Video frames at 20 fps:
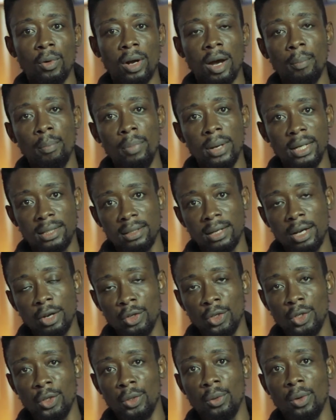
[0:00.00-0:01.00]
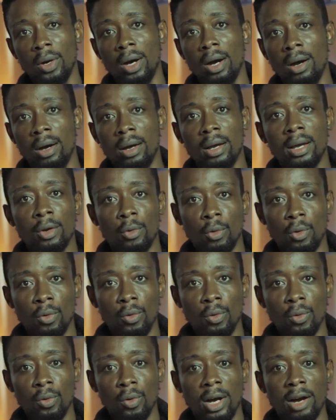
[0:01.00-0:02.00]
are better than you are,
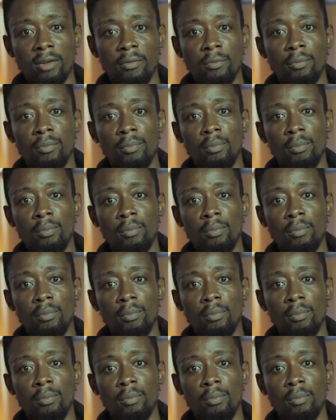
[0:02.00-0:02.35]
who have